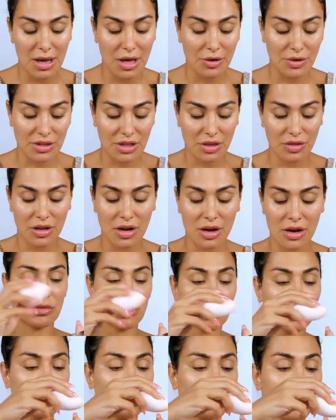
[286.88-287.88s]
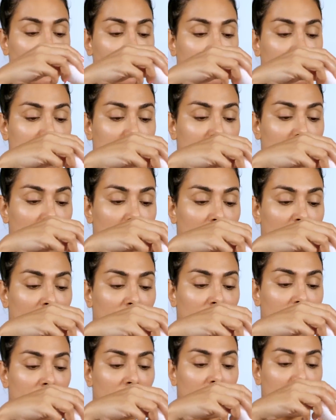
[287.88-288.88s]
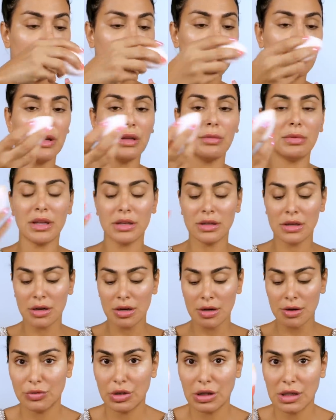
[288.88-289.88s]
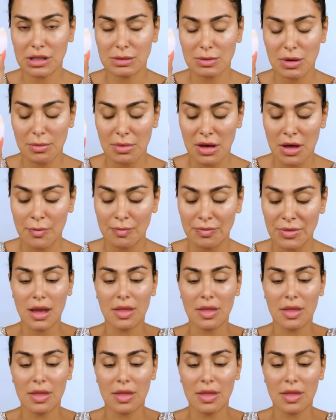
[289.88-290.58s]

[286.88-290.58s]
powders out there. I'm just applying a small amount here on the Beauty Blender. Really small amount.